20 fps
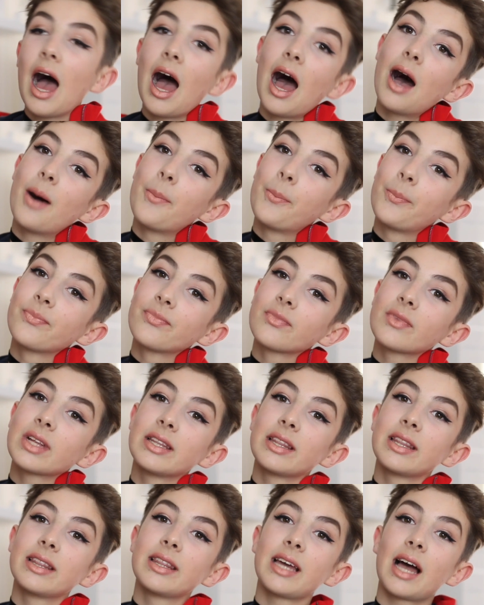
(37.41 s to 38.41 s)

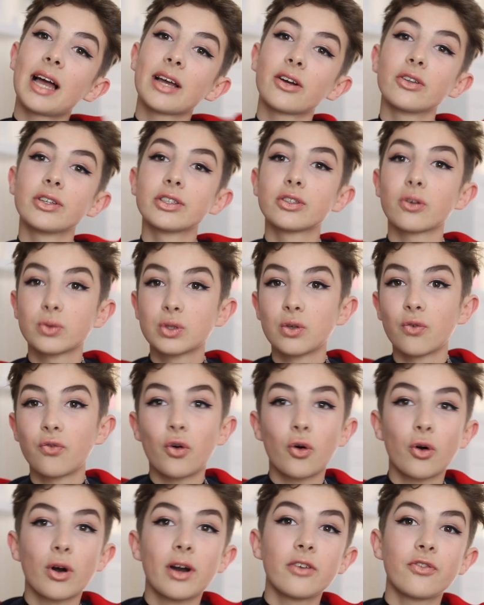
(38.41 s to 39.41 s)
I got this off
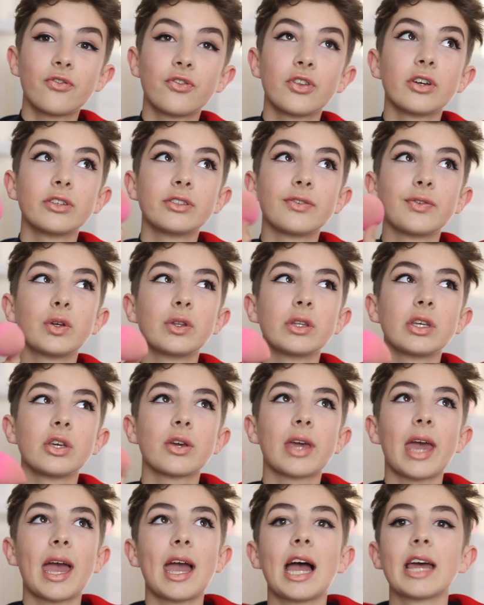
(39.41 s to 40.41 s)
Sephora. For those of you in
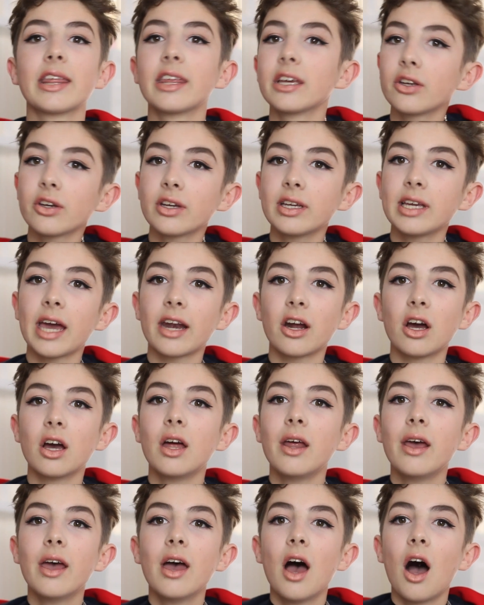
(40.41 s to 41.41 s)
the UK, I think you can get
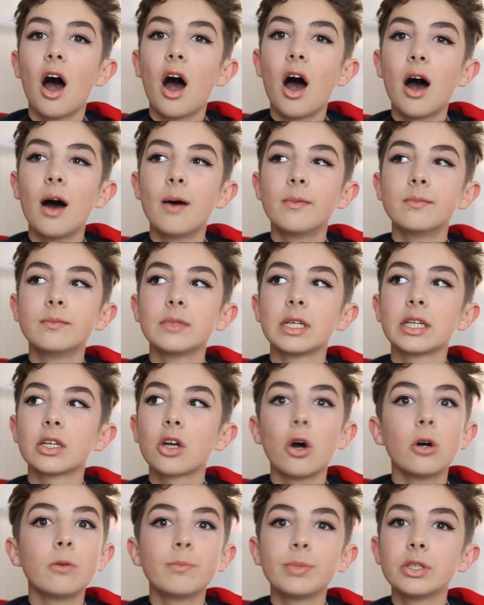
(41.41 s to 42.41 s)
a in
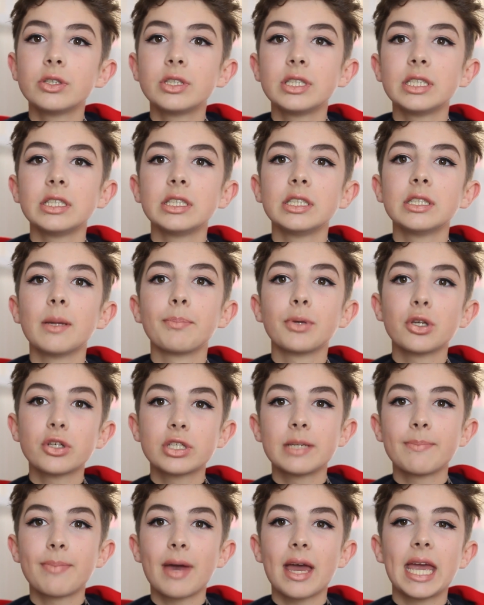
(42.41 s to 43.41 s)
Cult Beauty,
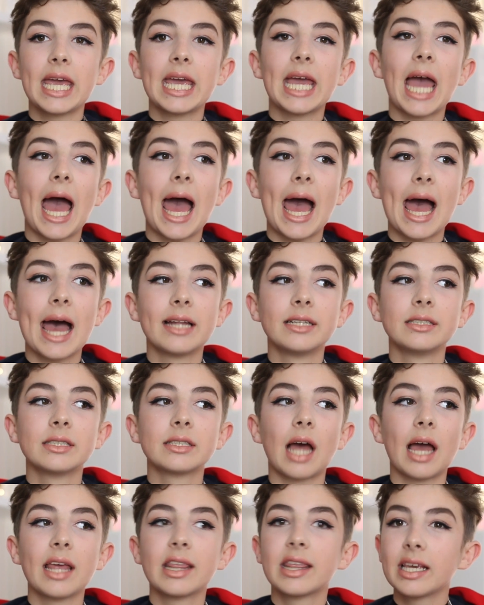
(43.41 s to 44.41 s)
Beauty Bay,
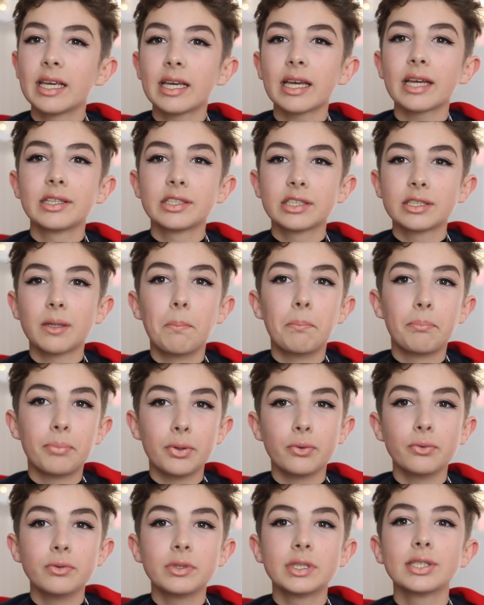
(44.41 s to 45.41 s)
and I think in some
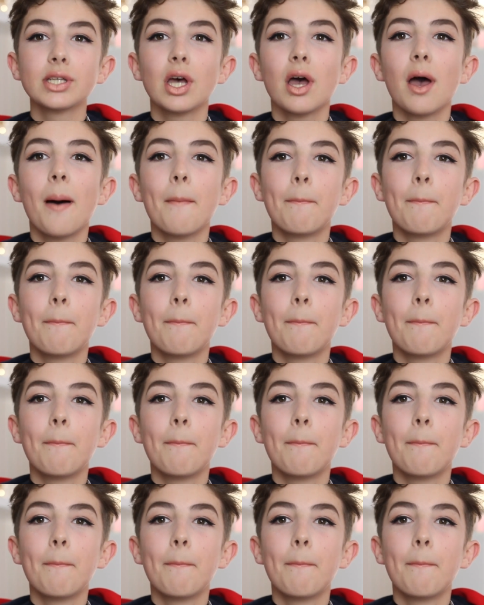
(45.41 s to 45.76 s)
Boots,